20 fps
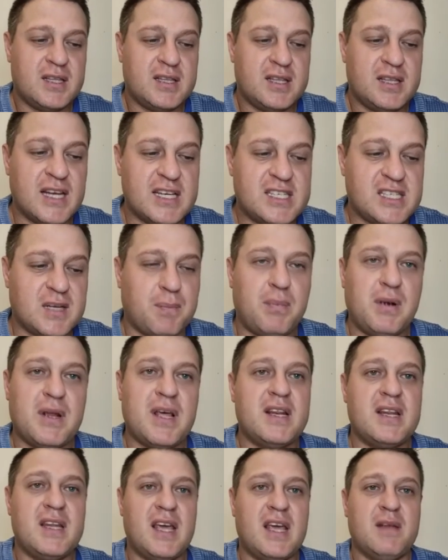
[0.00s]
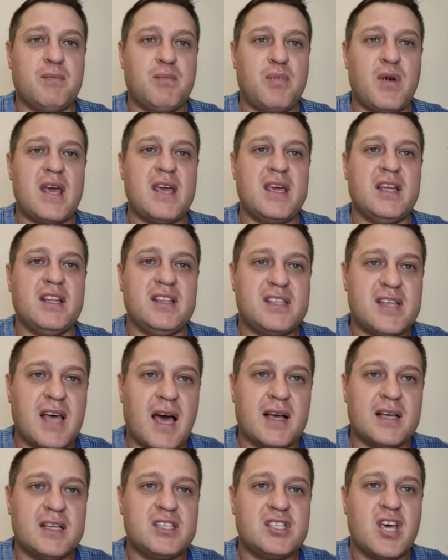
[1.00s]
discipline in praying in
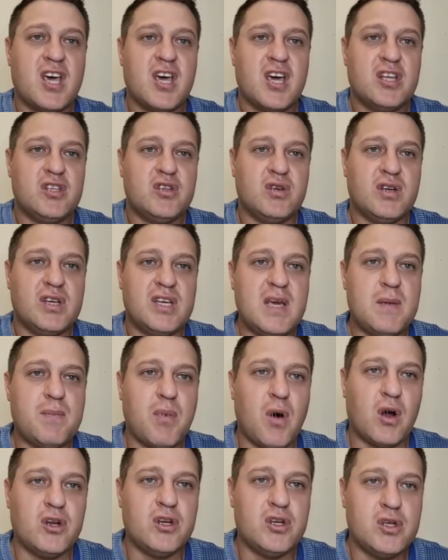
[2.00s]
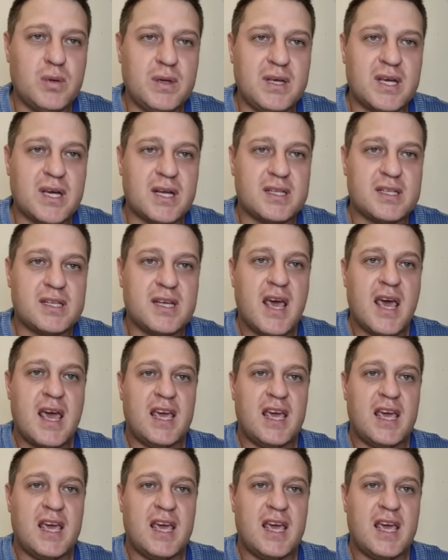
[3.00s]
tongues to keep on doing it.